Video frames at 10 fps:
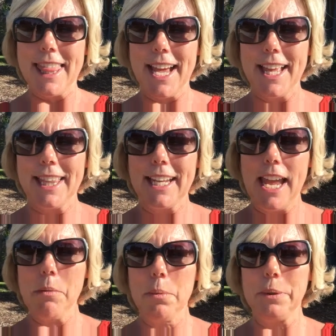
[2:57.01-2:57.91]
that the
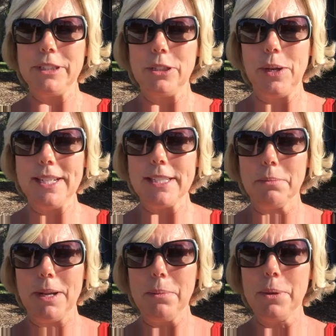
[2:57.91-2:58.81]
chemo puts you
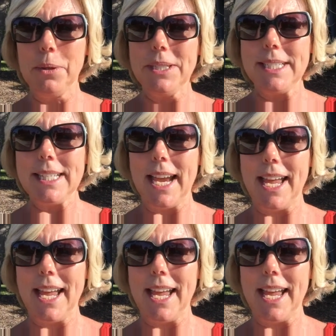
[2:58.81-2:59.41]
into menopause.